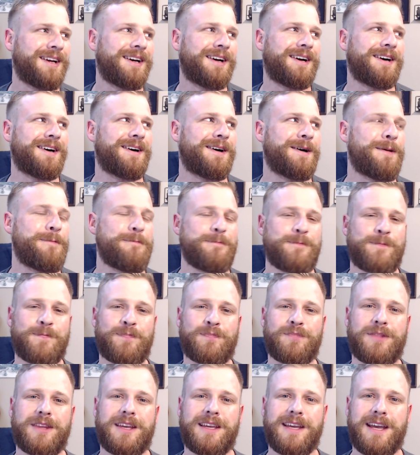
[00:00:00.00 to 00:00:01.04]

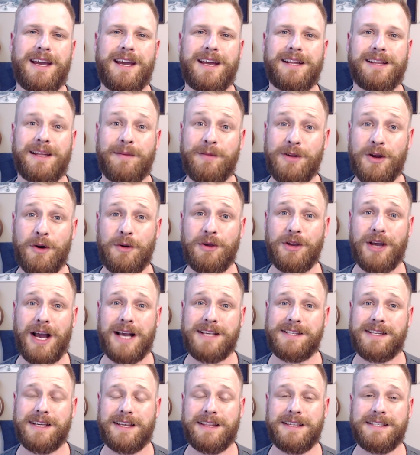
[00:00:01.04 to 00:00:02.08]
And let me know what you
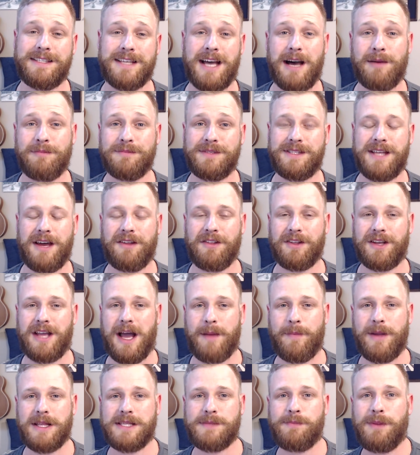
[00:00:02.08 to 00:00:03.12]
guys think of these albums down in the
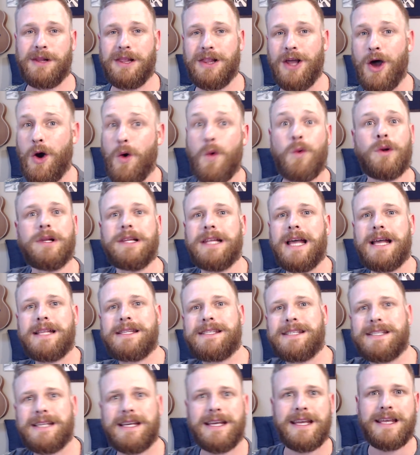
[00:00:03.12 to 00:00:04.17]
comments below.
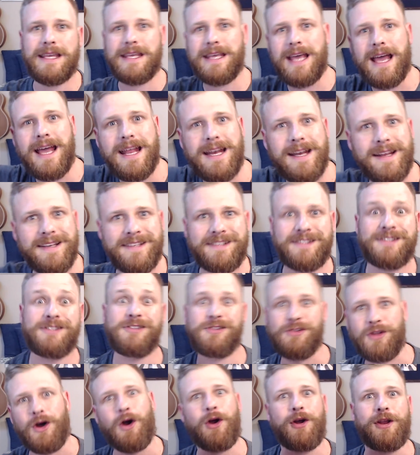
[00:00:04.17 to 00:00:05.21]
Let's get
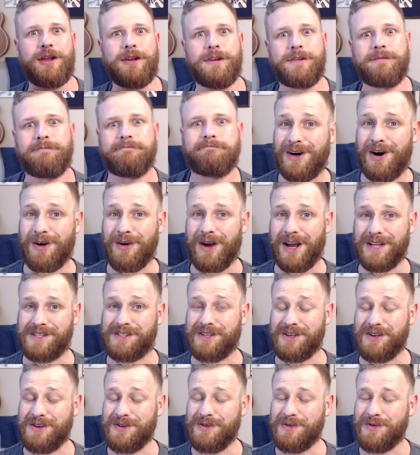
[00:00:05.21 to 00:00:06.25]
started. Alright,
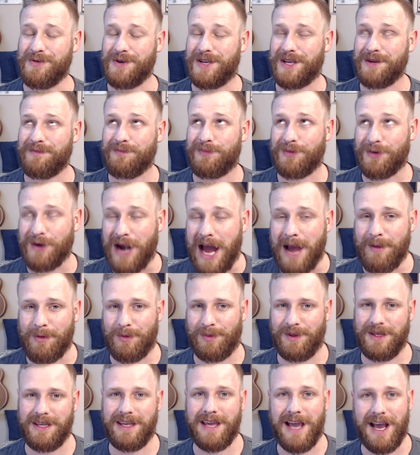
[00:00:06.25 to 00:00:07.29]
so you can
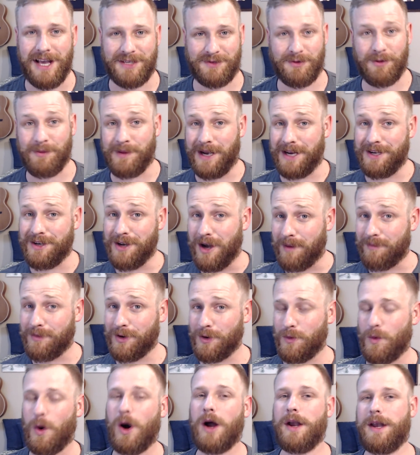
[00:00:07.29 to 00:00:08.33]
probably guess what my
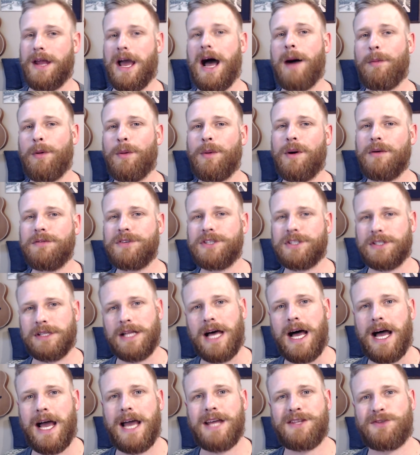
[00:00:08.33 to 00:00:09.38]
number one album of
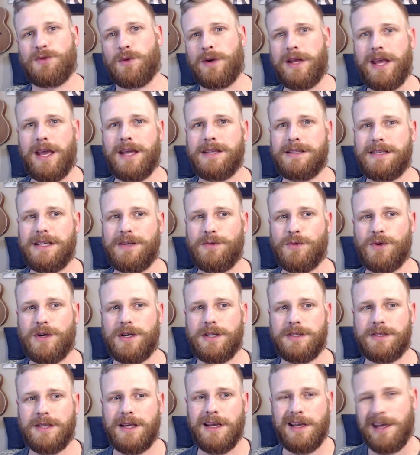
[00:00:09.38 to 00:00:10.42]
July 2018
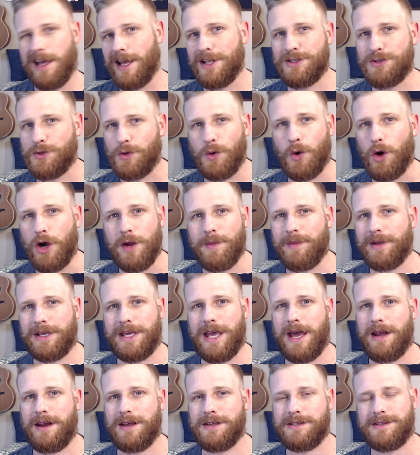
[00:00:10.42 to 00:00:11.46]
was. It's Lori
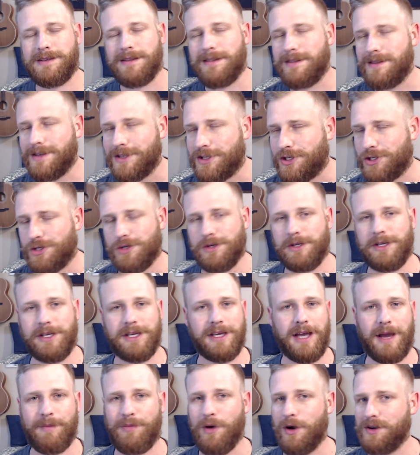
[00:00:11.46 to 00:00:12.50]
McKenna's The
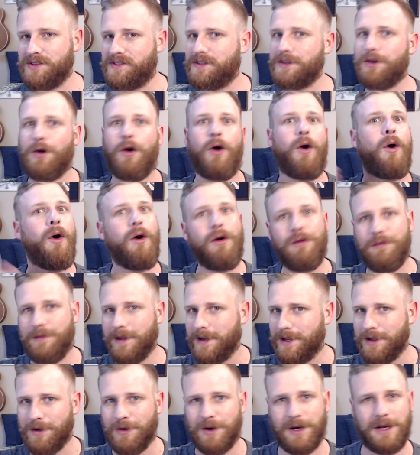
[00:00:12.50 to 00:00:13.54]
Tree. I posted a whole
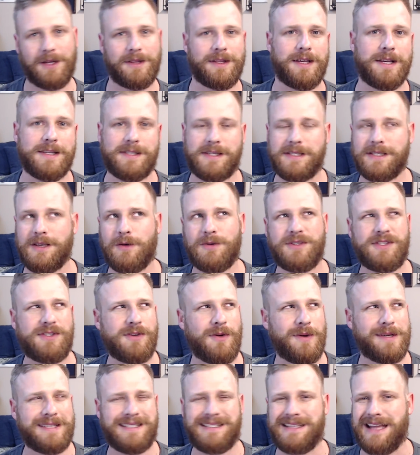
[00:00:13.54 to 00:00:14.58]
video on this because I was
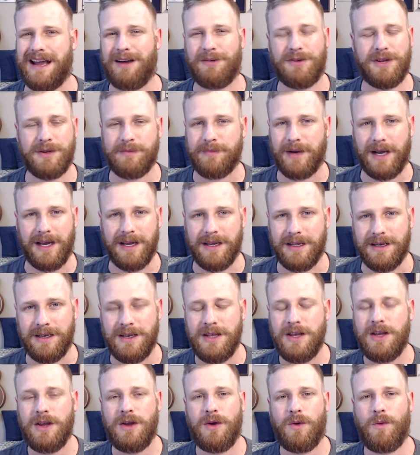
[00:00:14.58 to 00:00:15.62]
so astounded by it
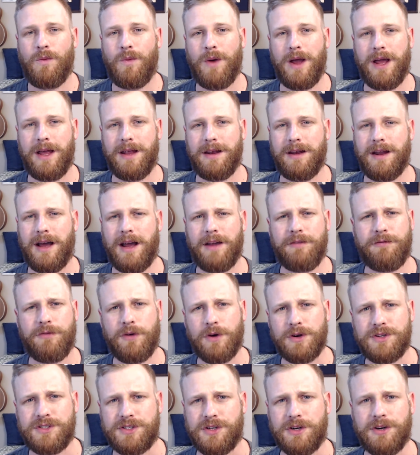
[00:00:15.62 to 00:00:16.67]
when I
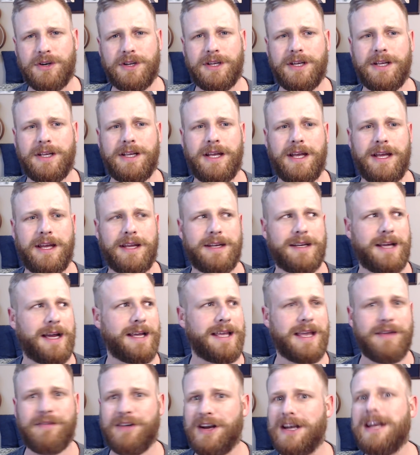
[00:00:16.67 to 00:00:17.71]
first heard it, and I
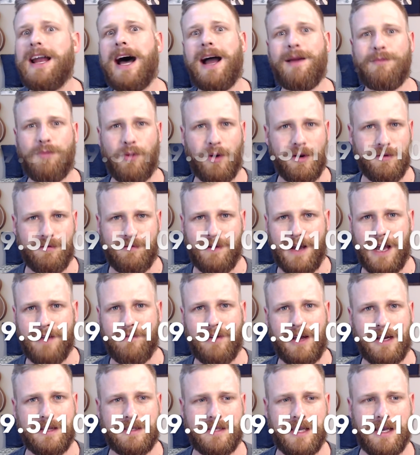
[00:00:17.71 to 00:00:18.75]
gave it a 9.5
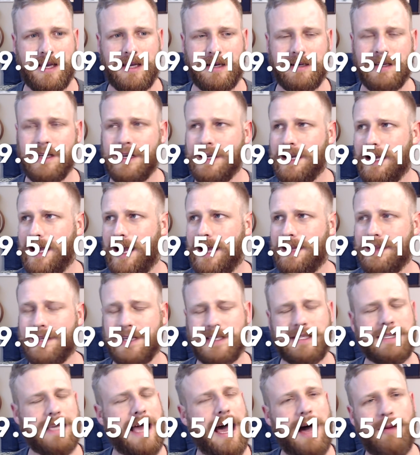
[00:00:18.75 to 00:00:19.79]
out of 10. And
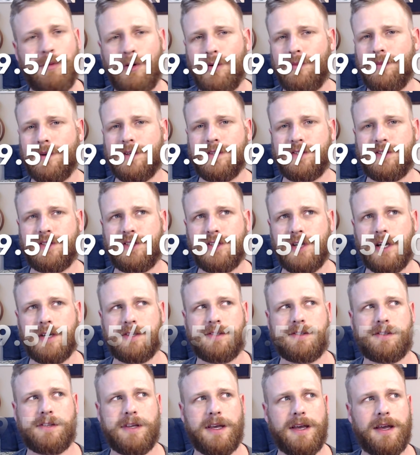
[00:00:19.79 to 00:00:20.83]
this album is
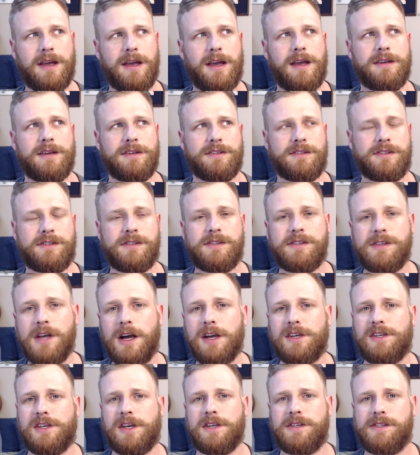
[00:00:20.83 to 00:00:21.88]
just
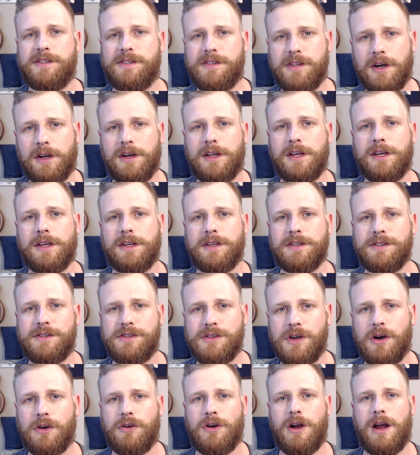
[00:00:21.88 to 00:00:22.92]
such a stunning
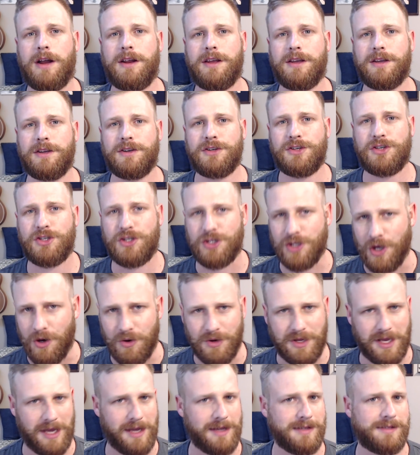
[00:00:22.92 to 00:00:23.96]
songwriting
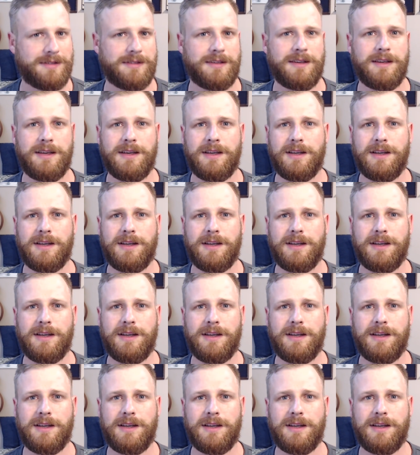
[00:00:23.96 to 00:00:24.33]
showcase.